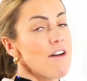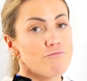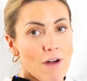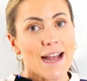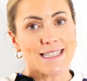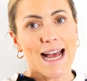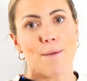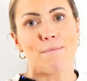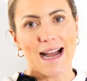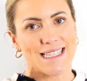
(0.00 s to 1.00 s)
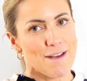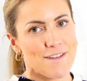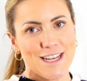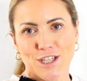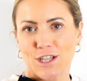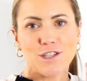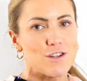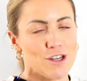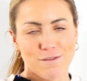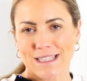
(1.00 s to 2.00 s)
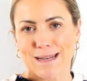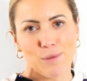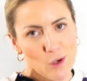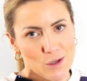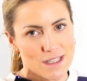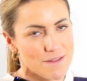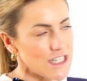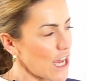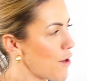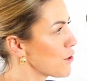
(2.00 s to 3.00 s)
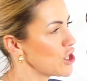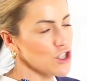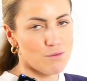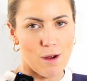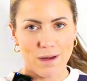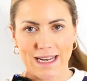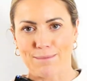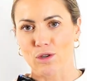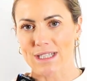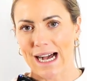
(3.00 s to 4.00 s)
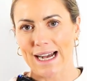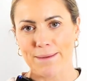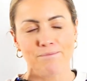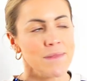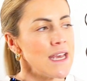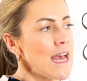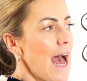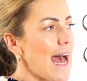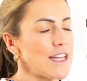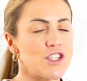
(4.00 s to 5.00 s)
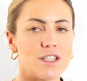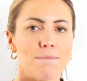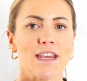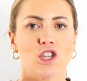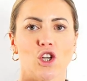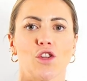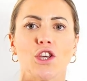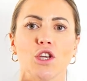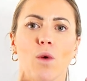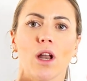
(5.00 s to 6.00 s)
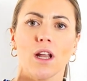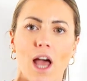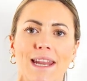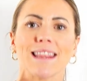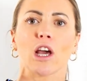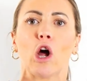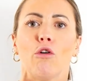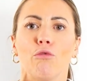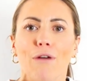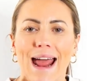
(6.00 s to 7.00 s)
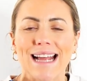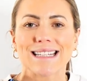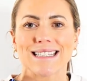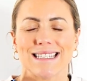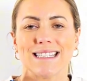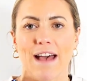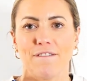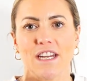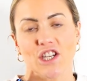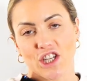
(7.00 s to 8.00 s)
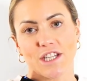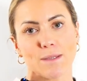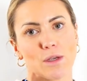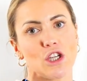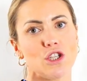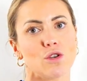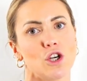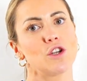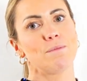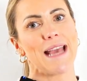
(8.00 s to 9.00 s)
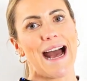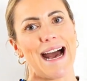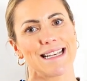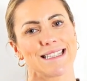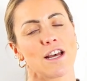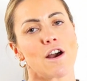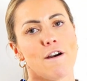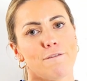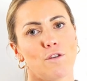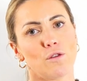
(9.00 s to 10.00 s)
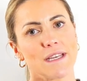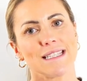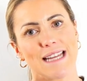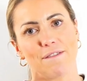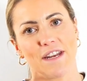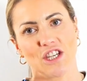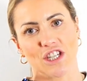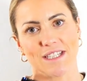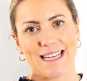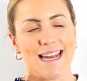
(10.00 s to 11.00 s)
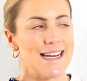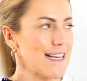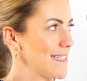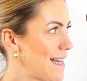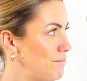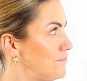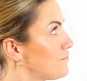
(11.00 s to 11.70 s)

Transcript: write down my definitions. You can obviously pause the video because you'll probably need more time. And just make sure that you are learning the correct definitions, because you could be asked for these definitions in an exam.